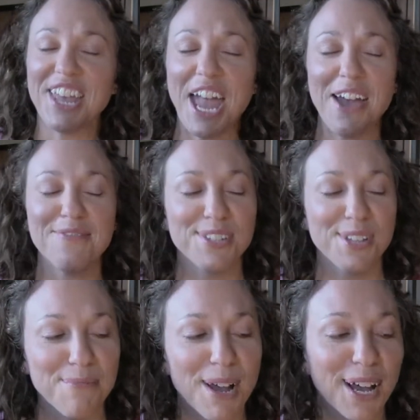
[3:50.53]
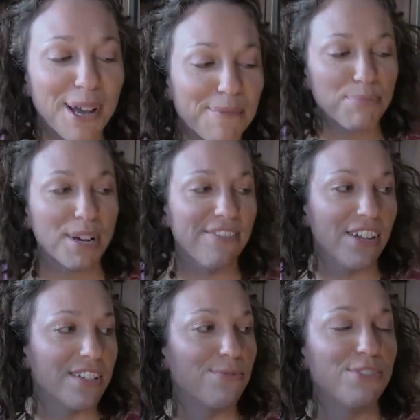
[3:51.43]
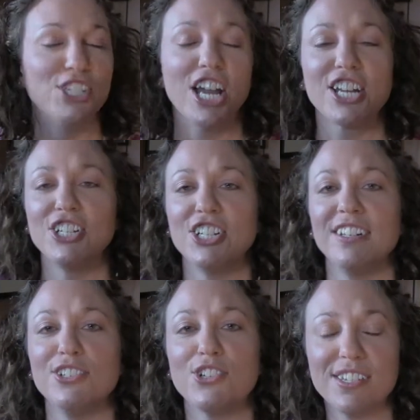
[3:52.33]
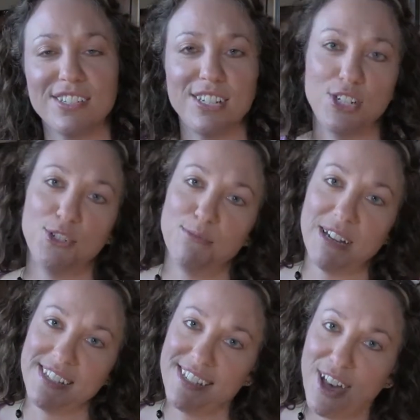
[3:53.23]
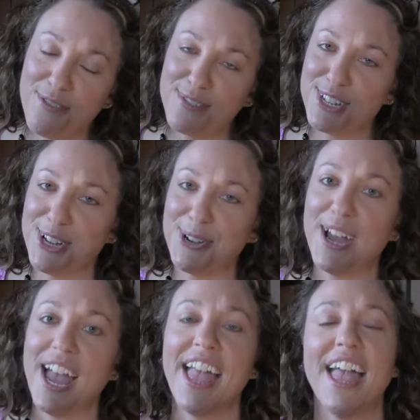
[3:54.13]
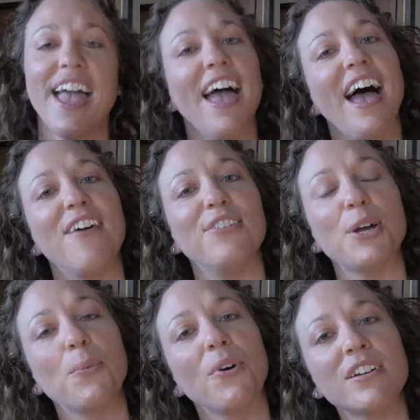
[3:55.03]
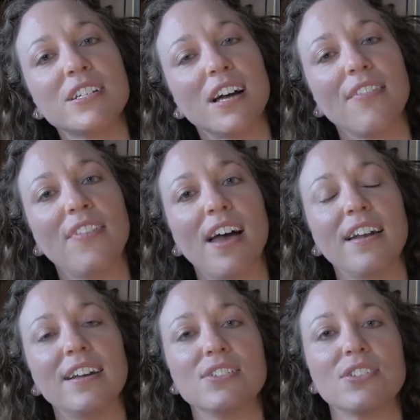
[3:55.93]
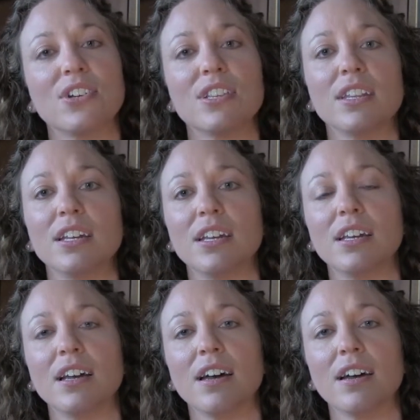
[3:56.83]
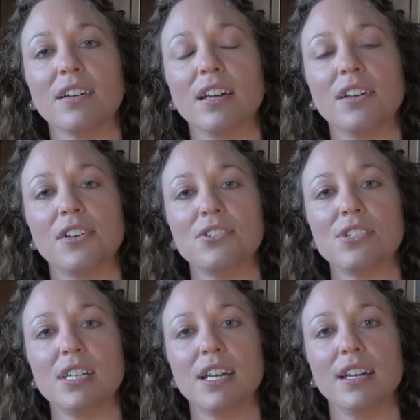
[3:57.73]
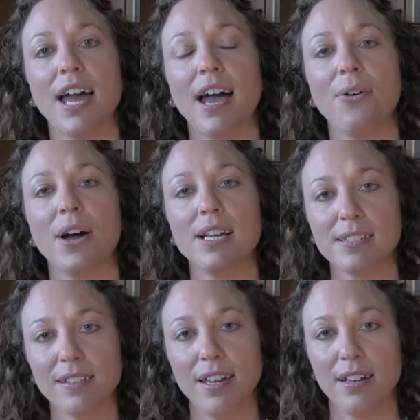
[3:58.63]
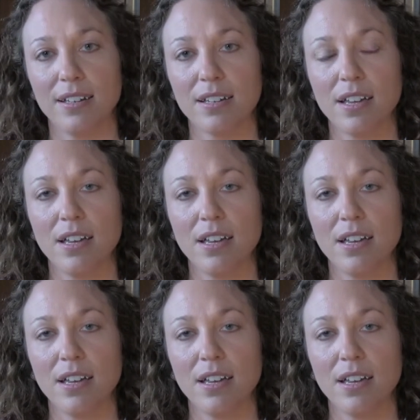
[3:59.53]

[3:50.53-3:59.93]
I have some previous rejection and trust issues myself, so having worked on that, I certainly can understand how isolating